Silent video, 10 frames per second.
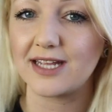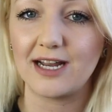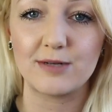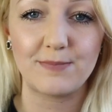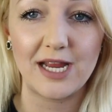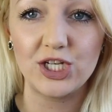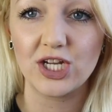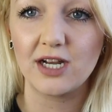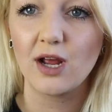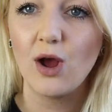a cannabis
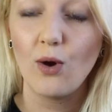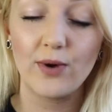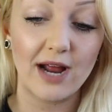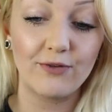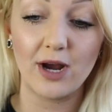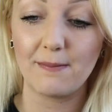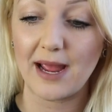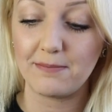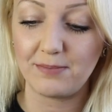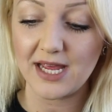patient, whatever it
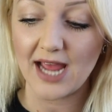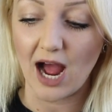might be.